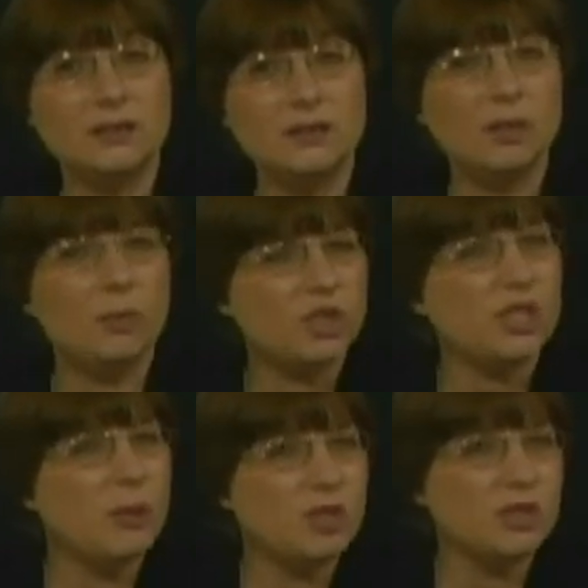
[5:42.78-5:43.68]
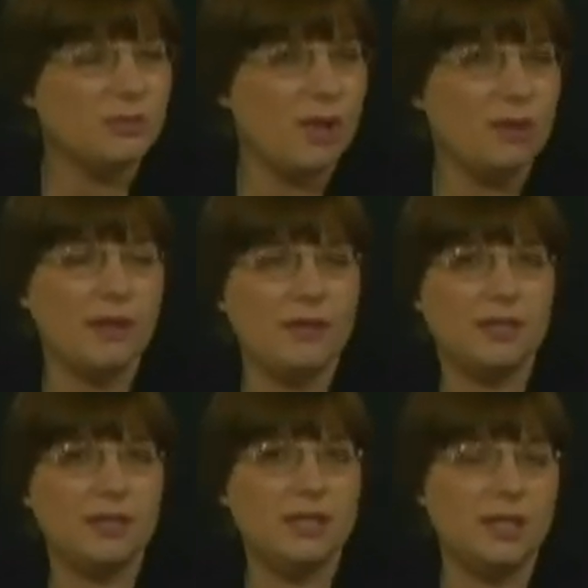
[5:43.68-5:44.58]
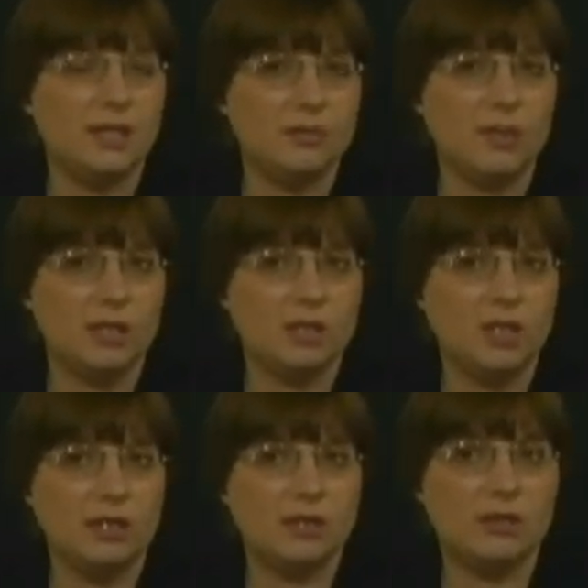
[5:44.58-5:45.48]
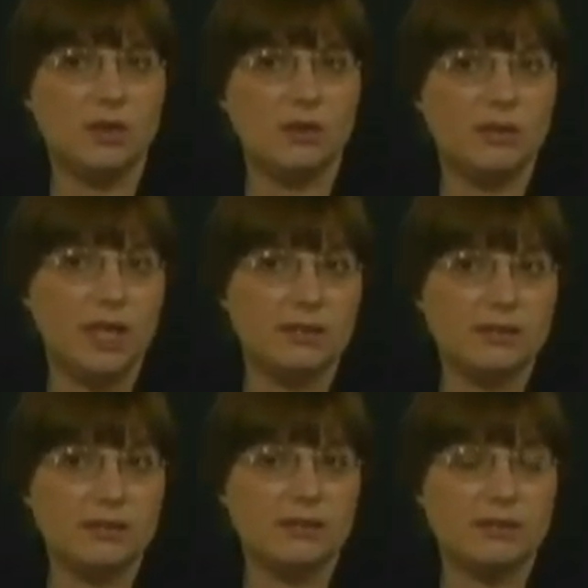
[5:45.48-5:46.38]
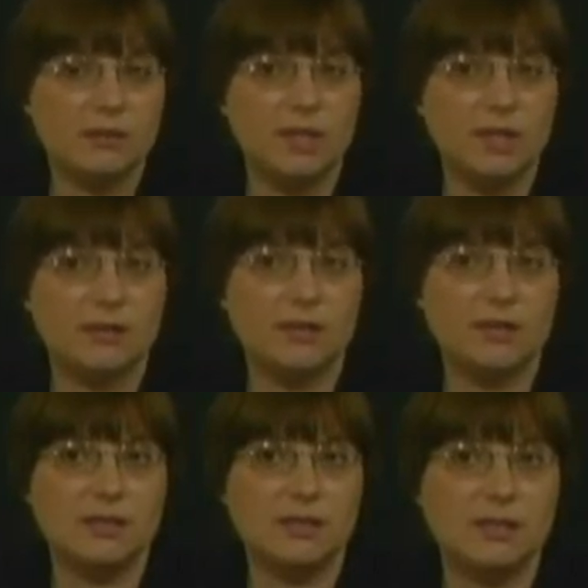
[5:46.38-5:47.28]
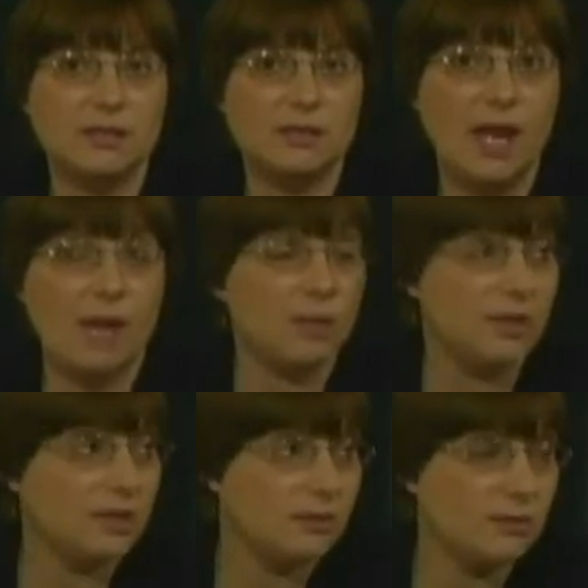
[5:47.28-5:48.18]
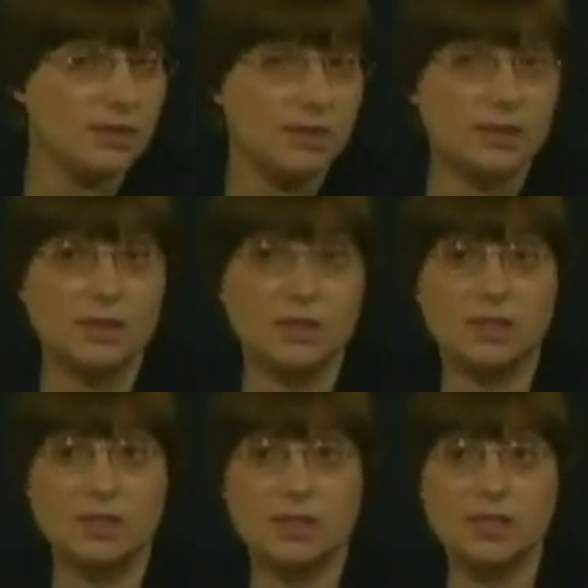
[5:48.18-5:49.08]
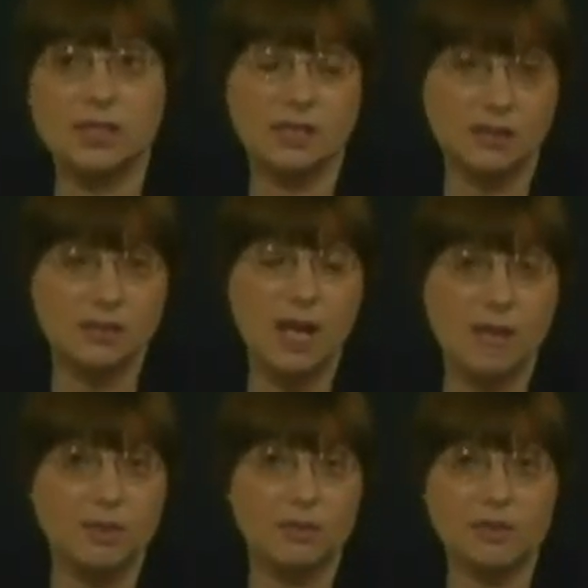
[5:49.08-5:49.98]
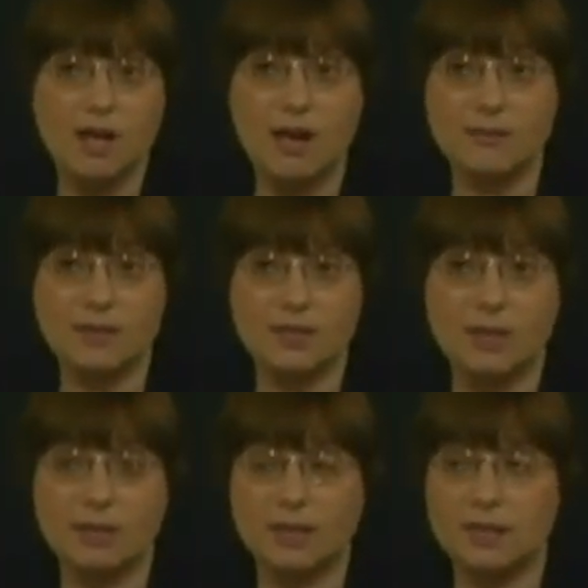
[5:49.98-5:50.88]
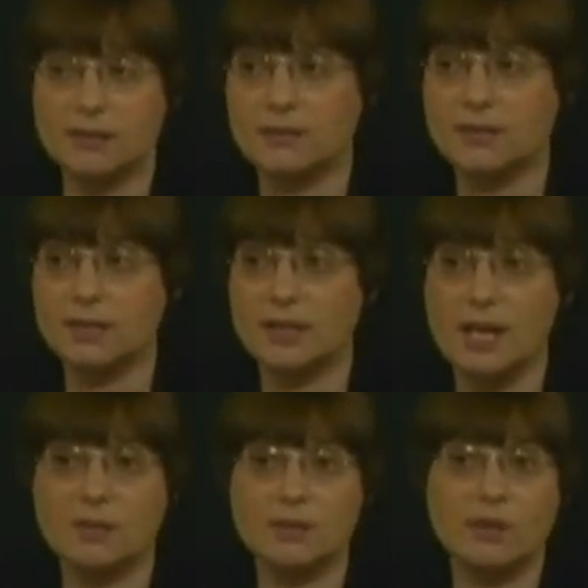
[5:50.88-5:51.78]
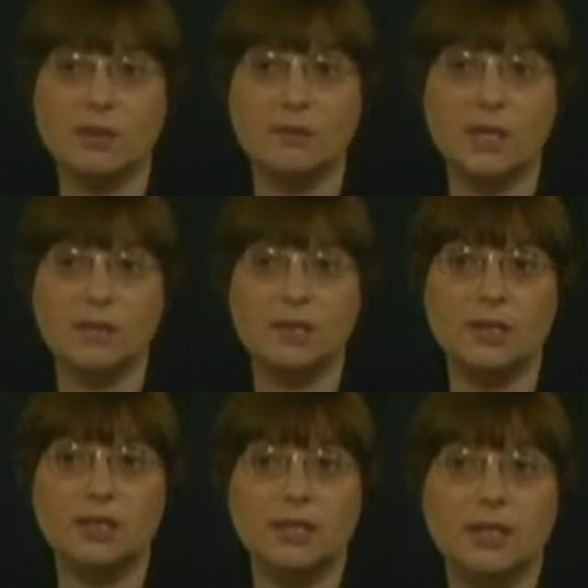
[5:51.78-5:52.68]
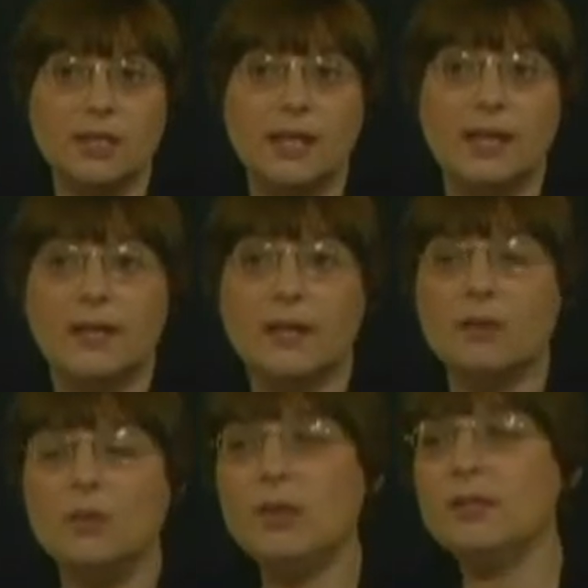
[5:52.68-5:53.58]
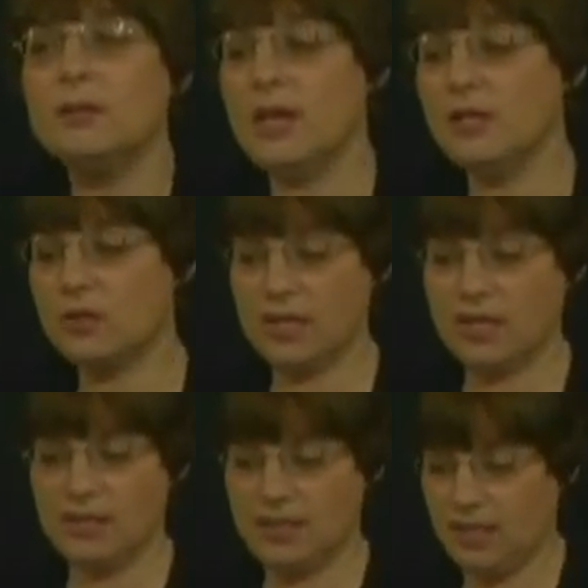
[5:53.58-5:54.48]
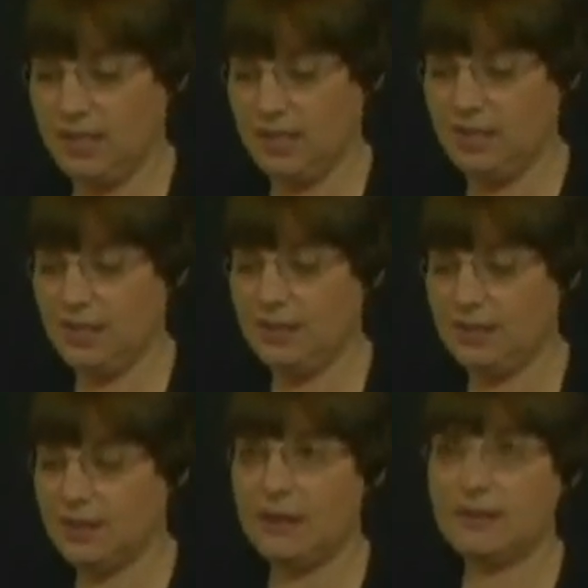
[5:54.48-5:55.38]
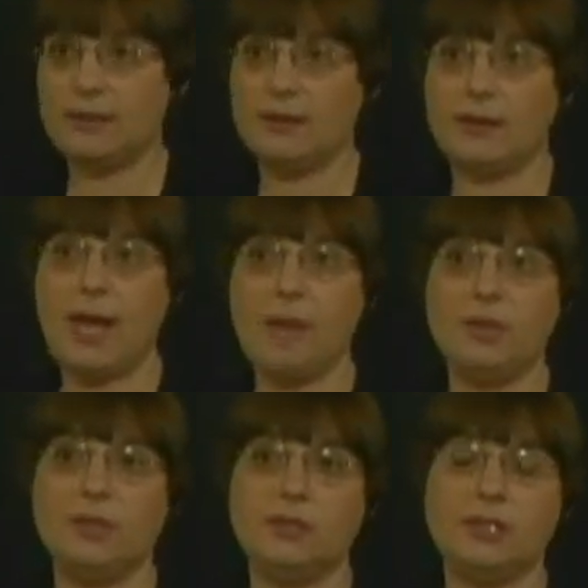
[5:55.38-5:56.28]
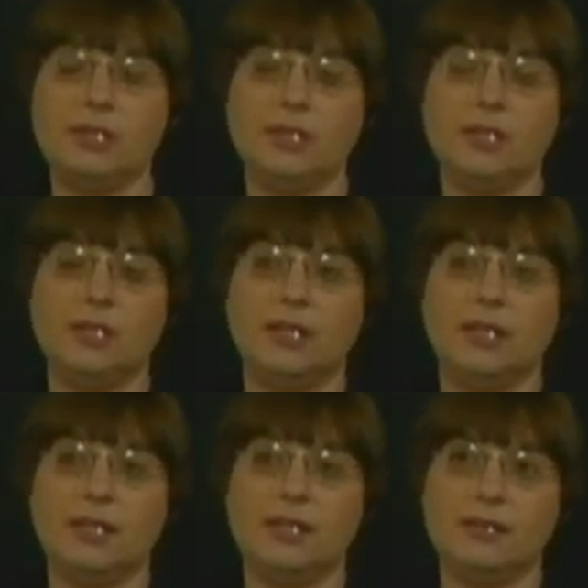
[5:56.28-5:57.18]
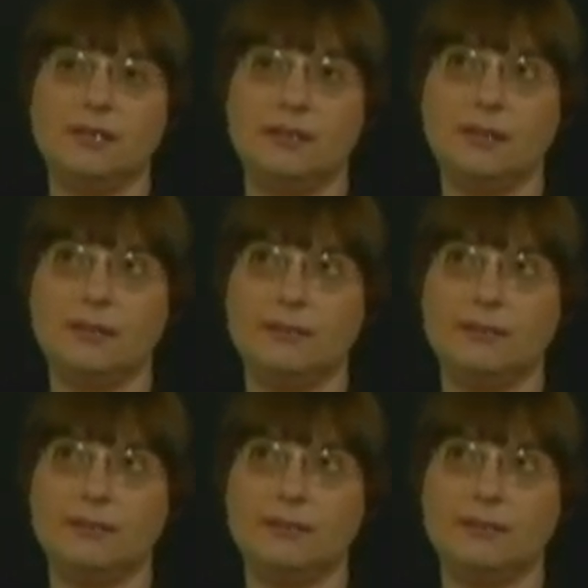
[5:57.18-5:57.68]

the perceptions about how they see things might change. So that's something else that he says happens when this occurs. It, it could happen over time. It's probably not something that happens right away. But uh, one of the major things that he, he says that happens is um,